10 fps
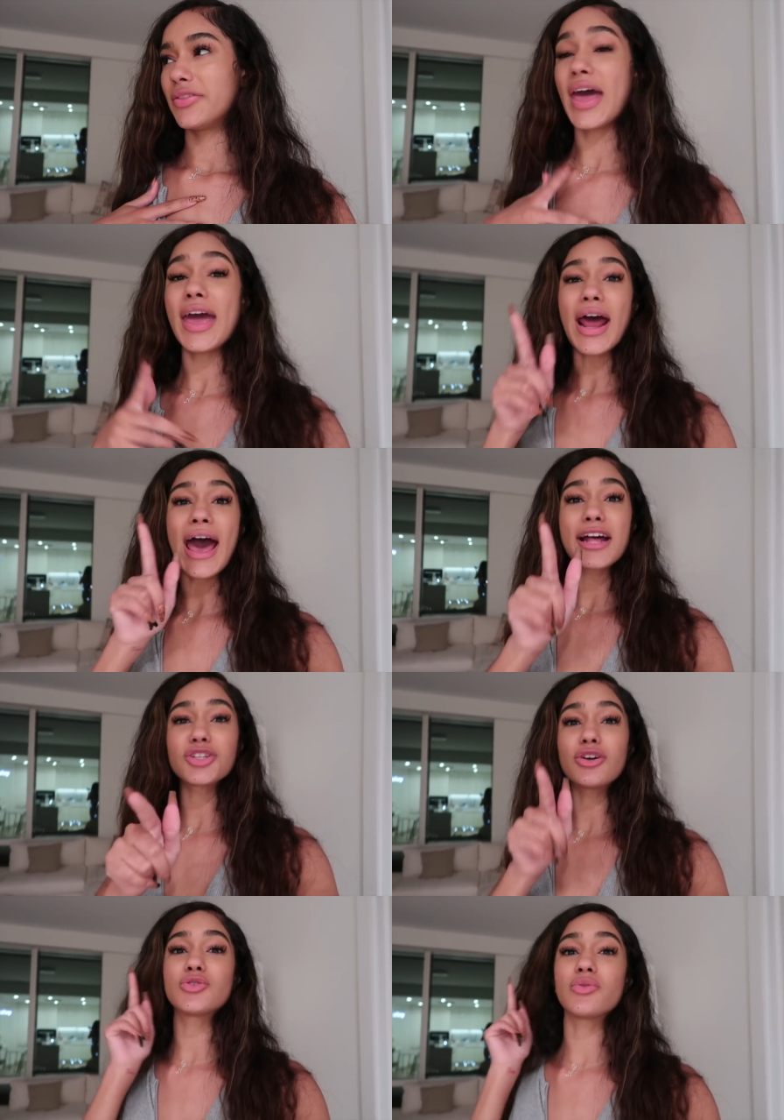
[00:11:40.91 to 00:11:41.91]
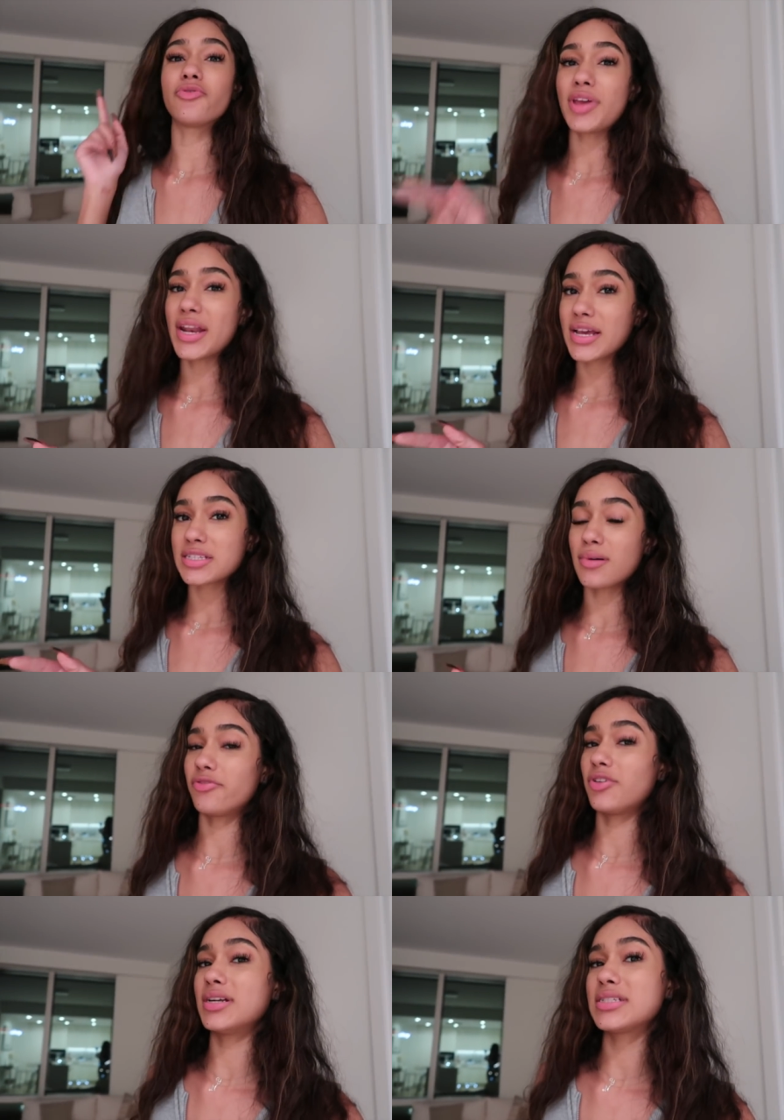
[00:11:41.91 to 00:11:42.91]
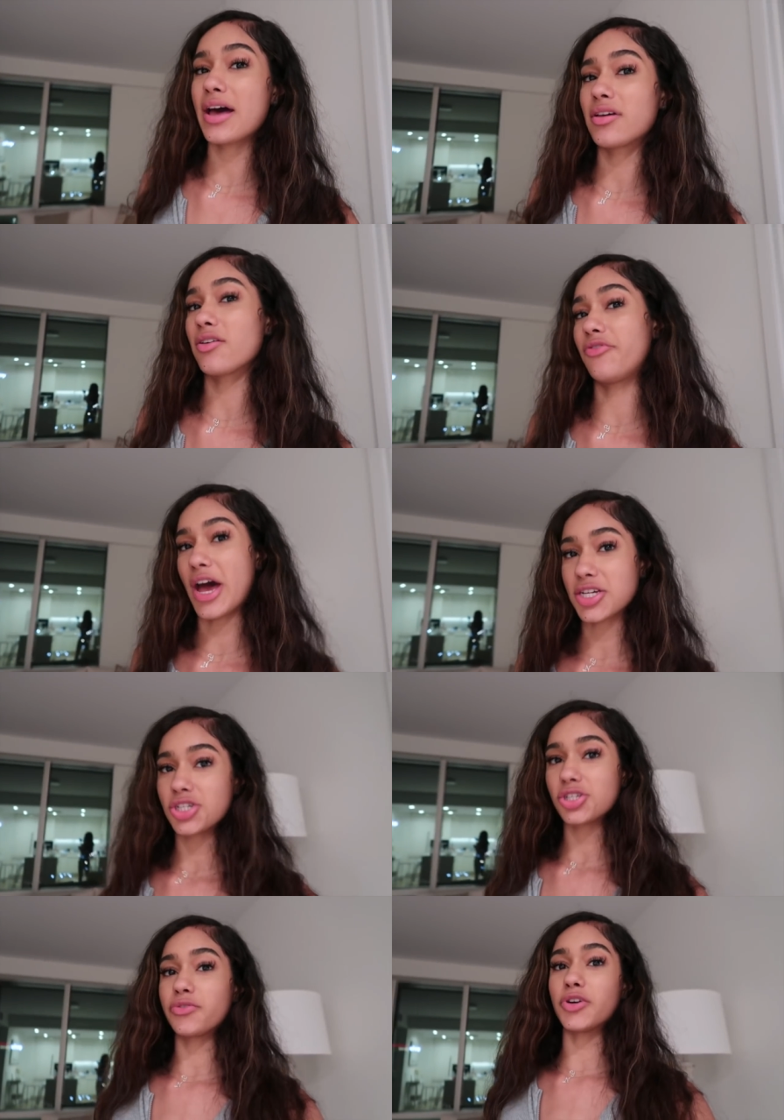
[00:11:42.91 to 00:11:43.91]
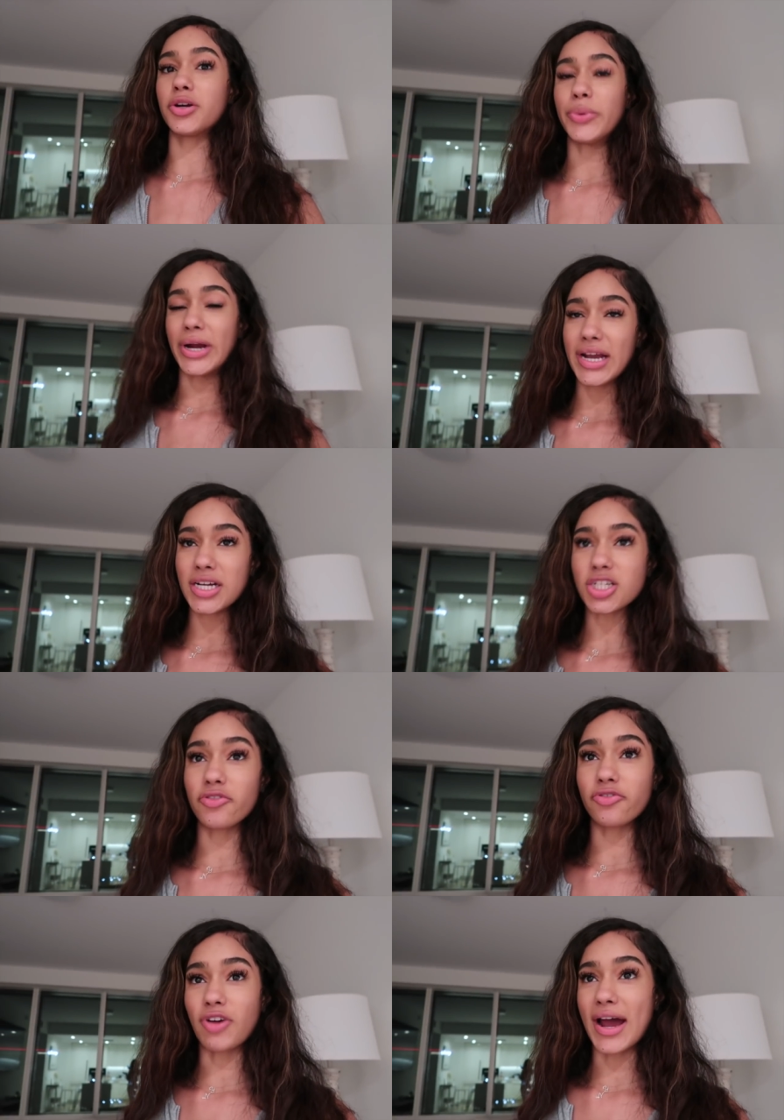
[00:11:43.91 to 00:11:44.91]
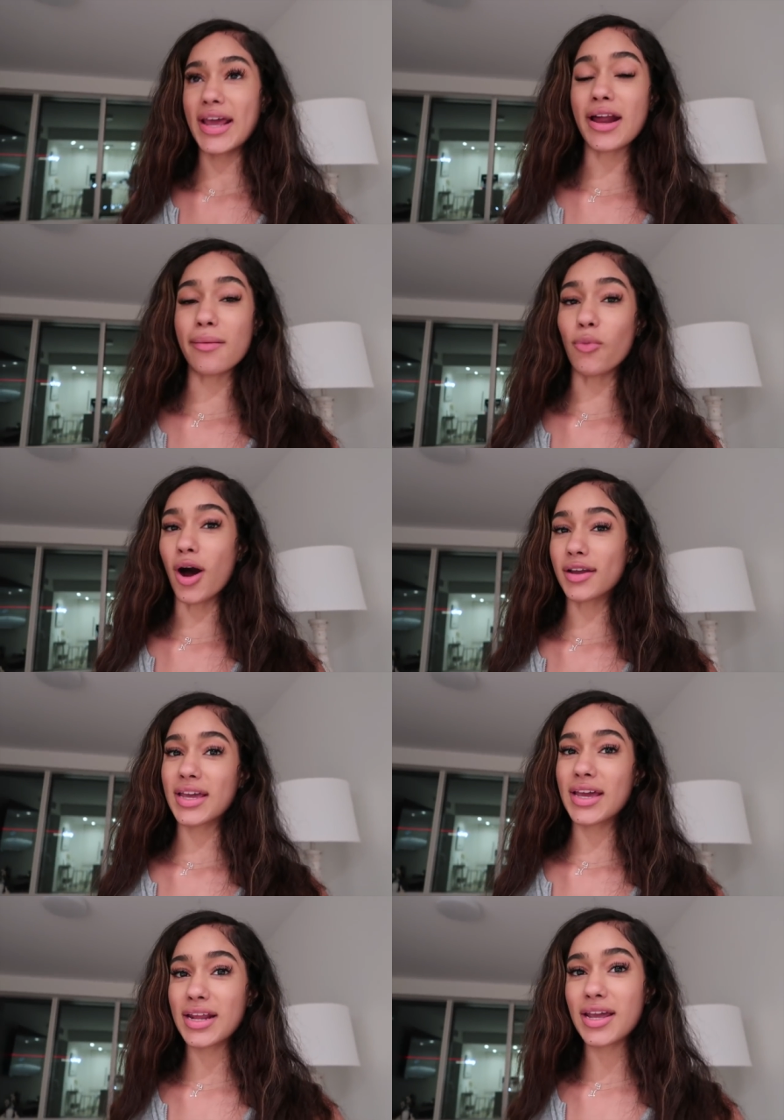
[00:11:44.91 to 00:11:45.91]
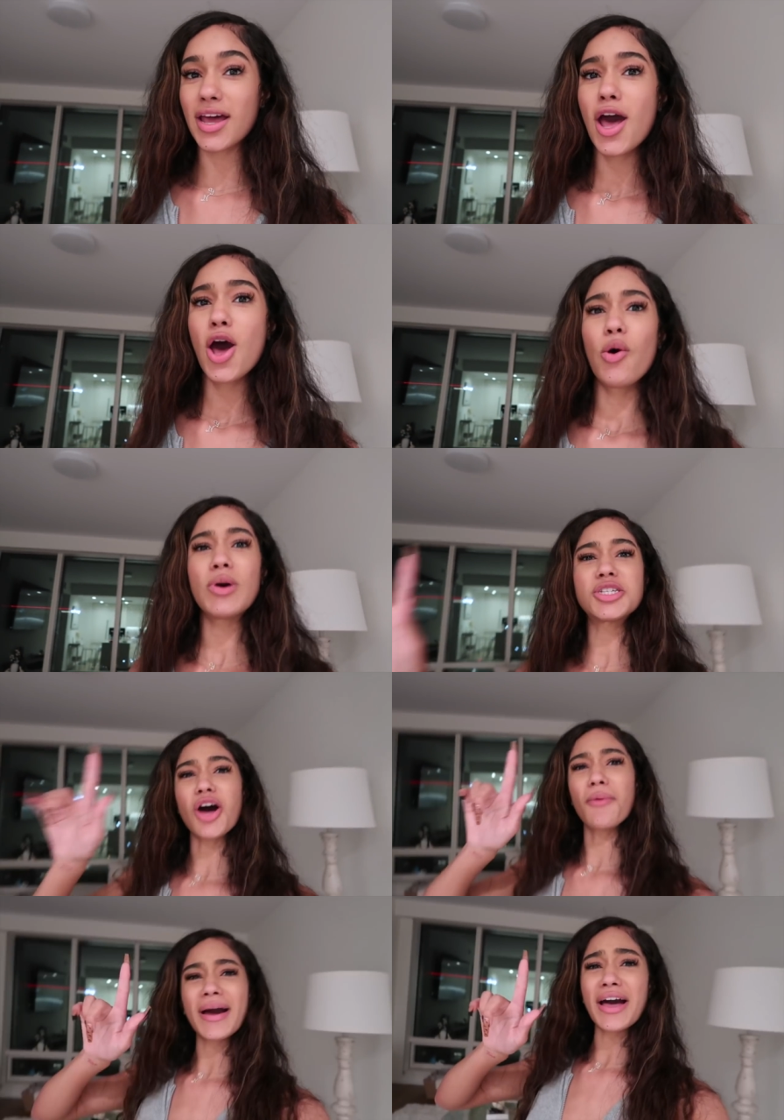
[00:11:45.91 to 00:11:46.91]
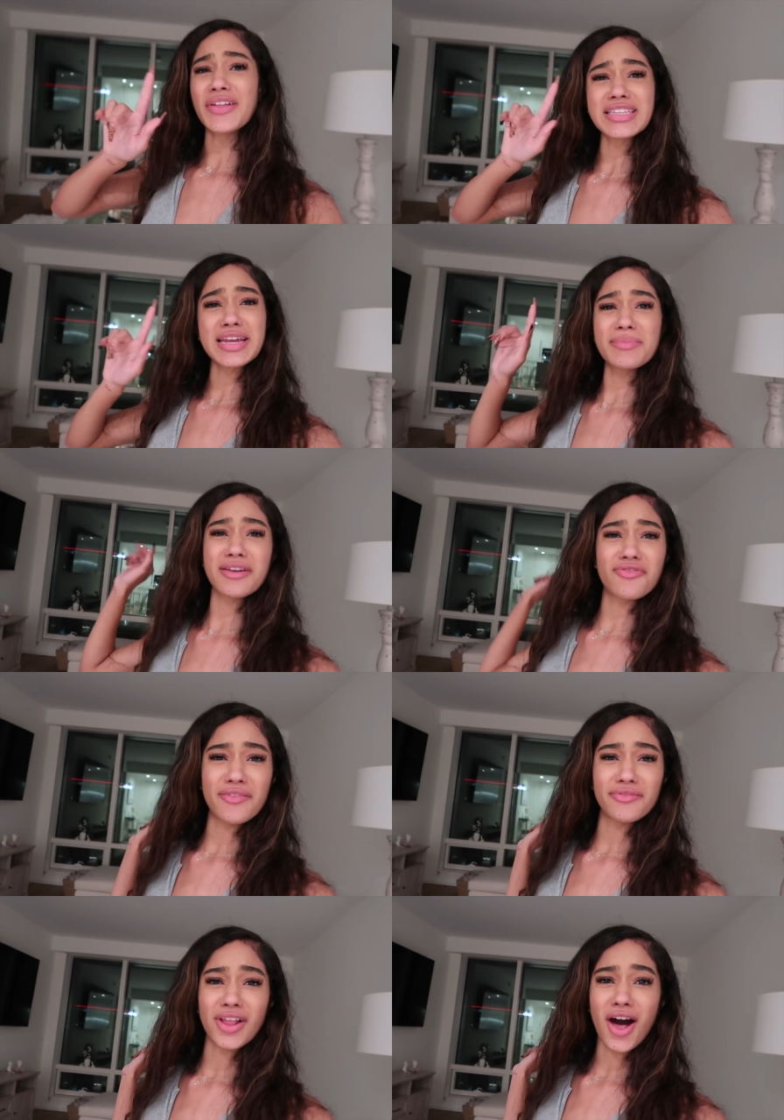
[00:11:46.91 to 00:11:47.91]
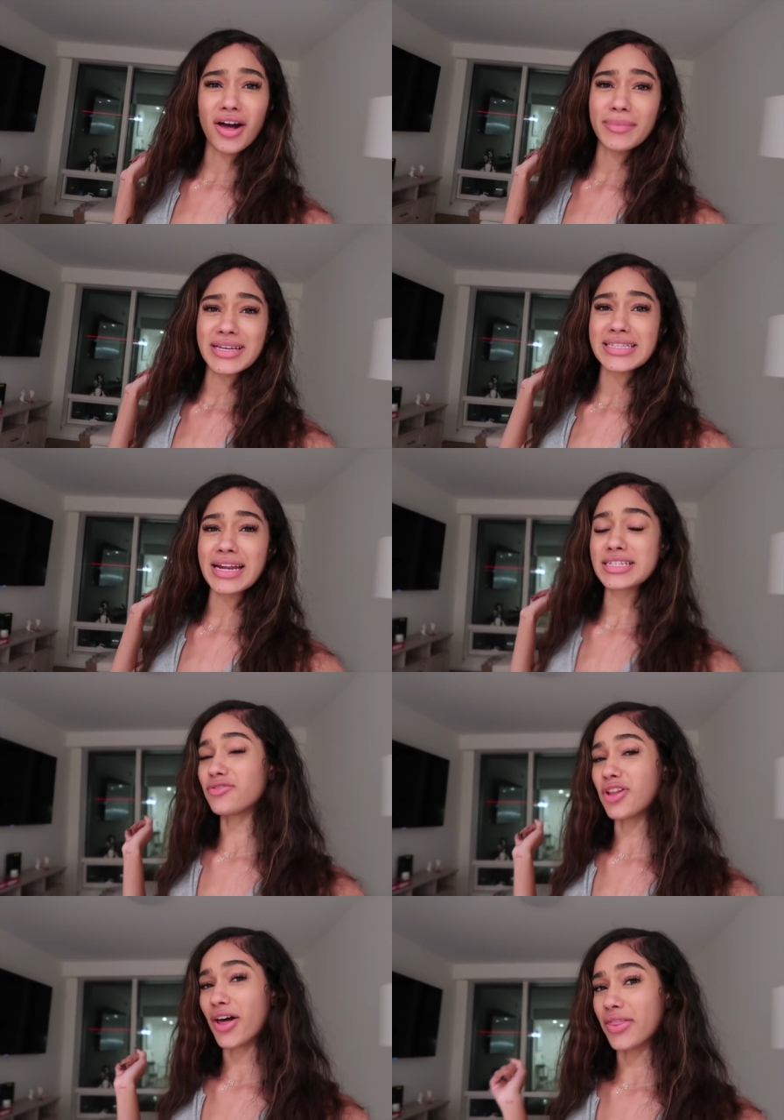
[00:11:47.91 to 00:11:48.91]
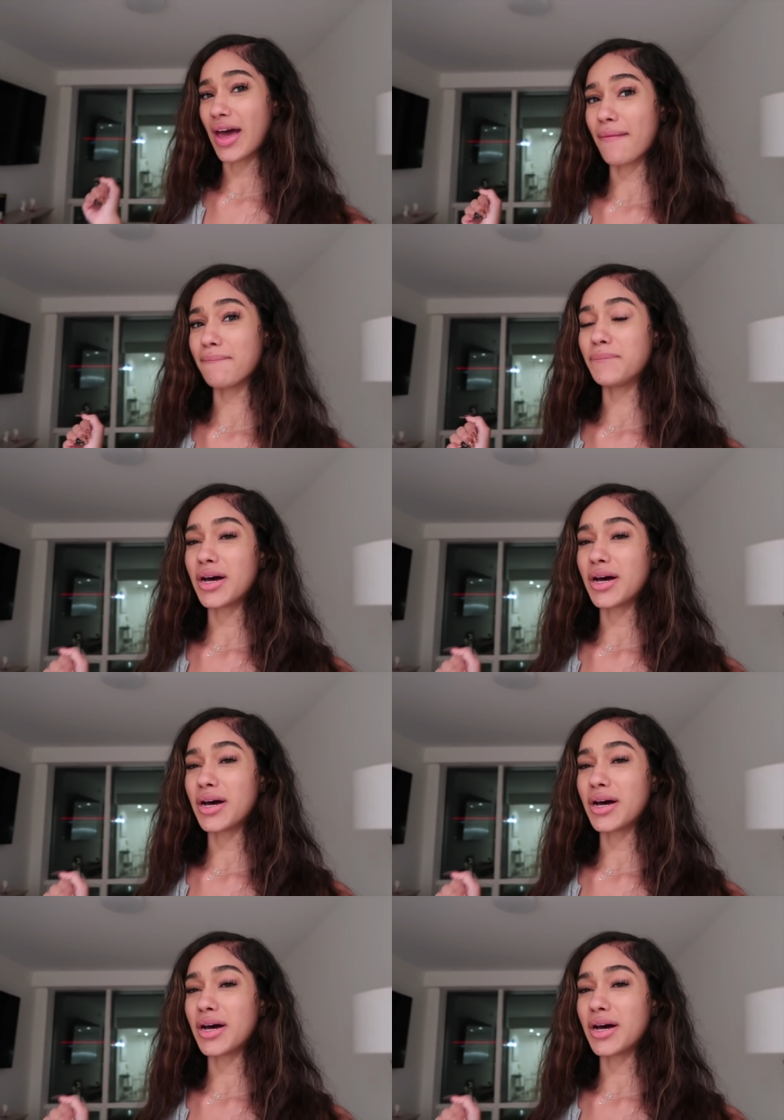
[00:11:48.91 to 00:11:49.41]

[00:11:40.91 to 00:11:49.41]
Then I had to go to a fitting because my friend is having a fashion show for her brand on Friday and I'm walking in it, which, oh my God, that's going to be a fun vlog. I'm excited to vlog that.